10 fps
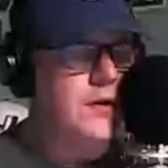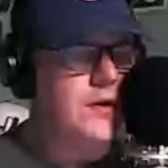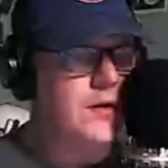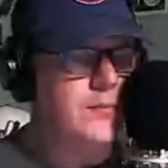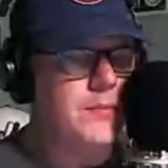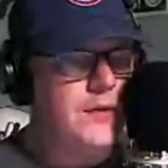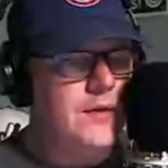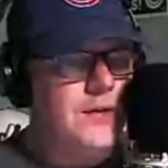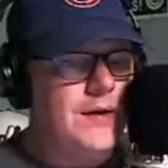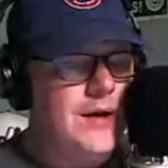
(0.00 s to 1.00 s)
I
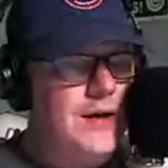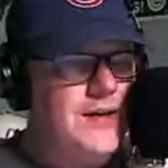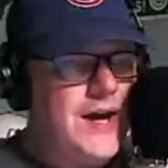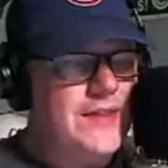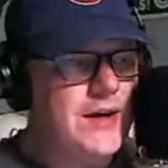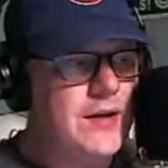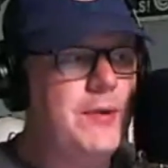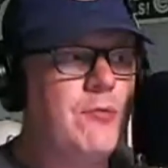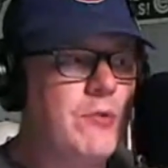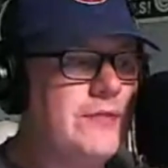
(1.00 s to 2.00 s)
think it'd
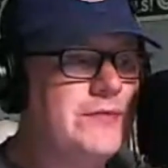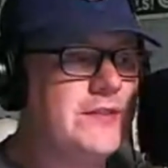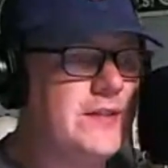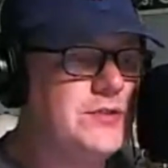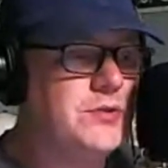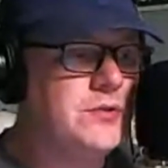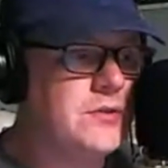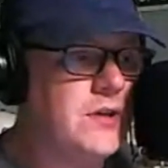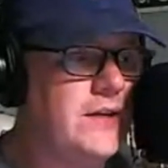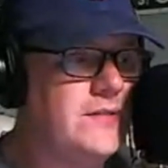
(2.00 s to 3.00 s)
be rough to see
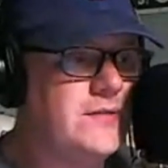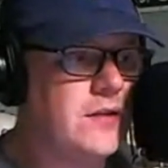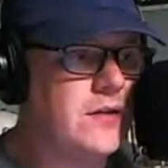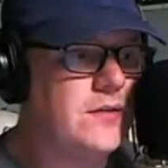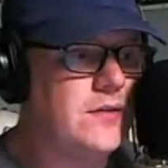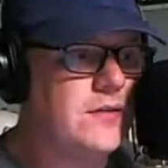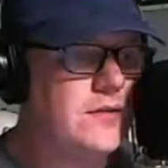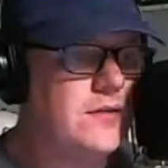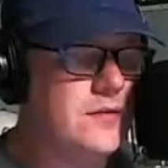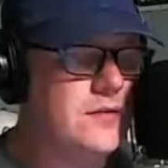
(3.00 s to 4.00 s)
Junior Lake start
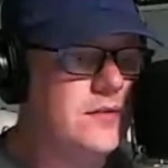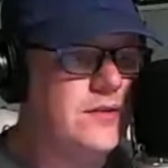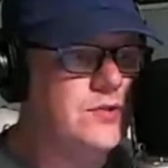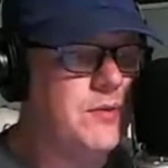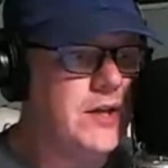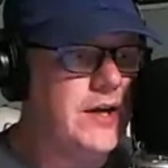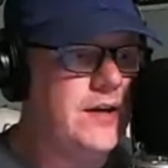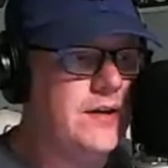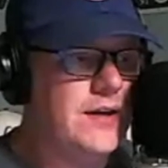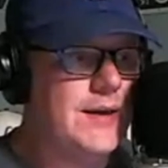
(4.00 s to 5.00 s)
in
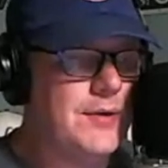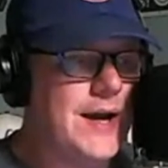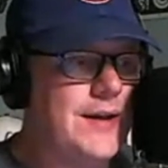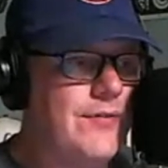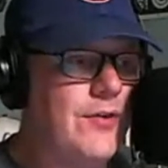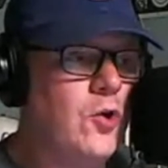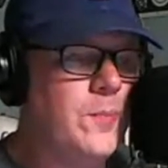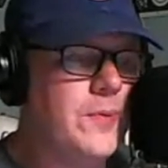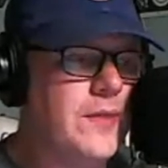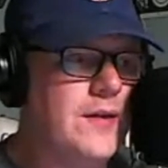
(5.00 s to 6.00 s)
AAA. Like I would kind of
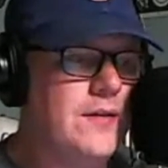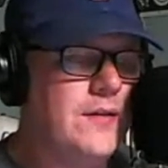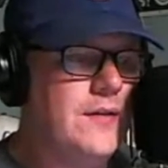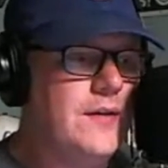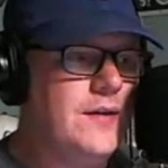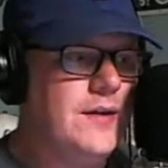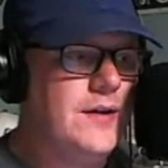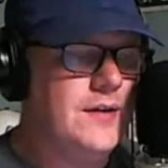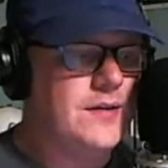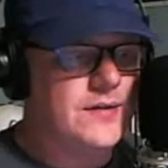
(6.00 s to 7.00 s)
hope that
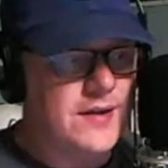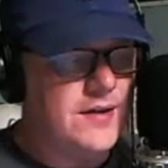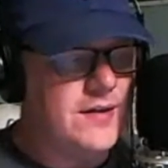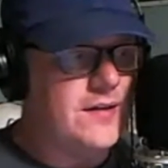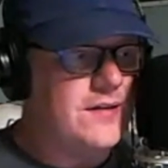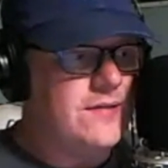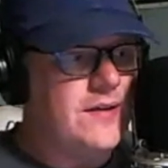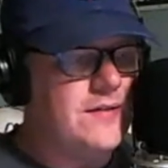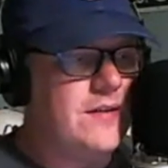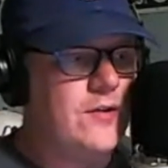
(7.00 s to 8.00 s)
here at the end of this
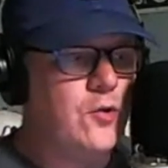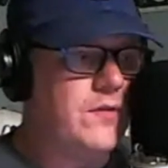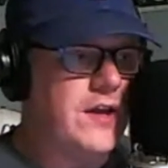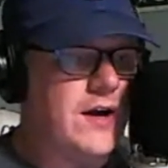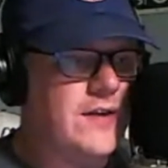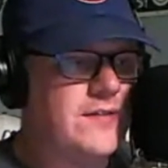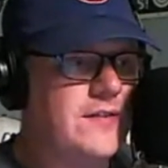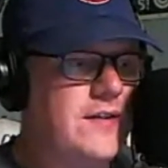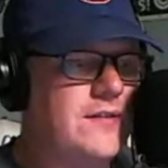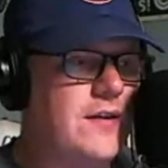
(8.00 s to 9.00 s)
season and over the off
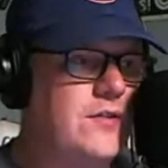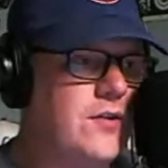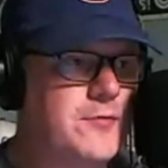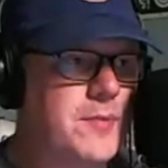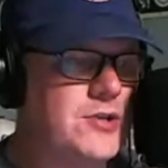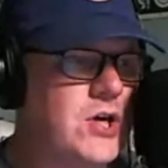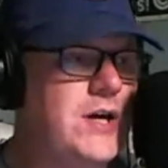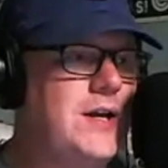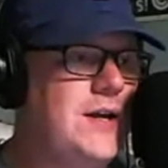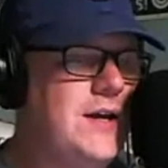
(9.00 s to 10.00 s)
season and during spring
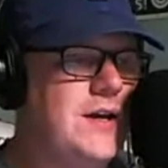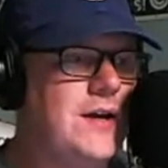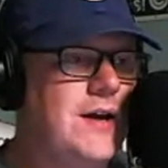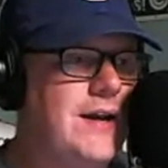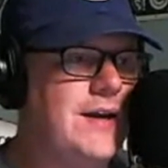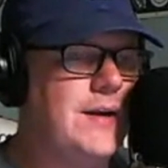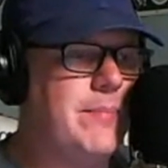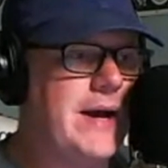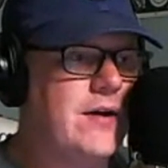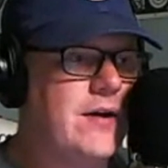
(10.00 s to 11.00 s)
training, he could kind of get
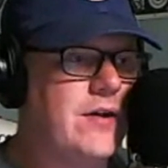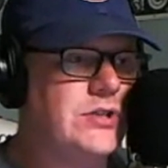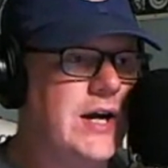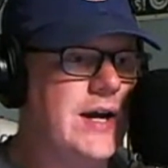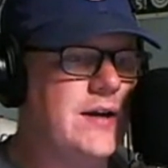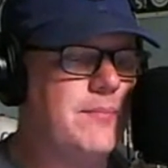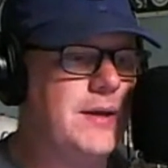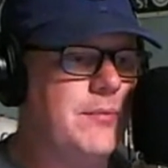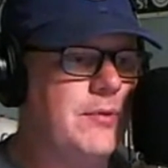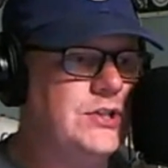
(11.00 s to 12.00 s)
back on track and
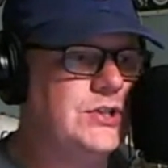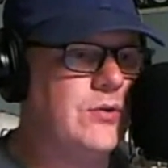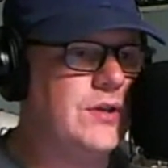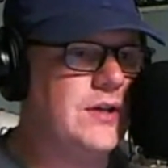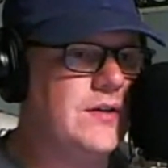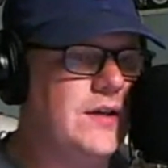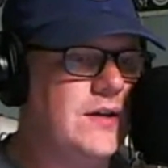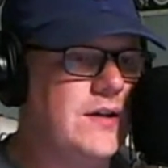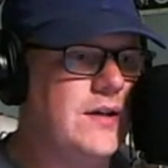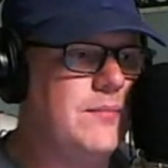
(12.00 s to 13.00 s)
be able to show that he
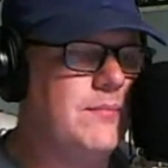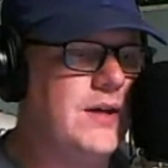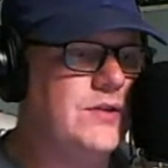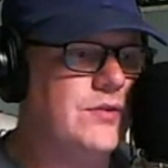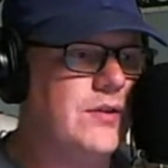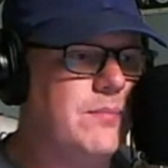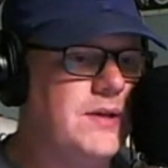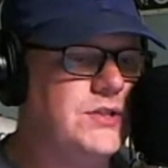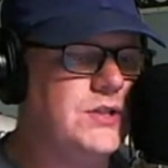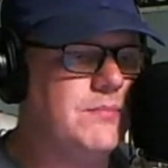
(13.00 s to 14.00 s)
can hit major league
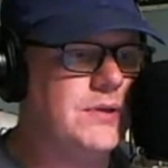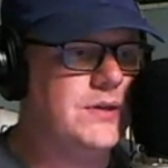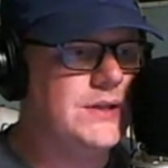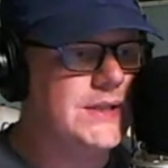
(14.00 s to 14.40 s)
pitching. But